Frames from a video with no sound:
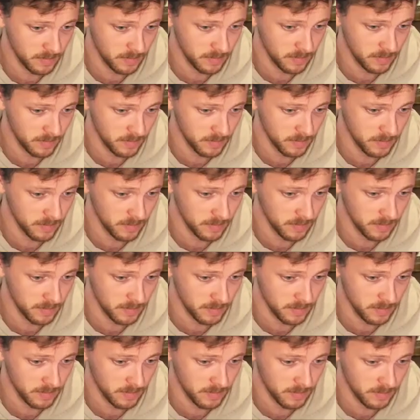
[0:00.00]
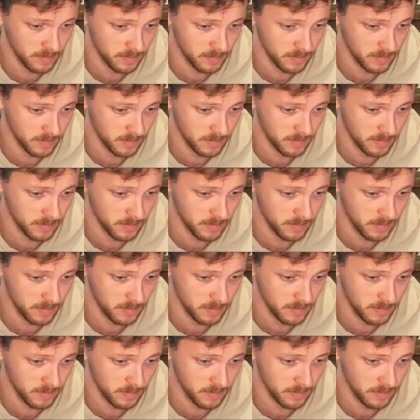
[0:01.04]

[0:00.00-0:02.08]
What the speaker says: This person isn't speaking.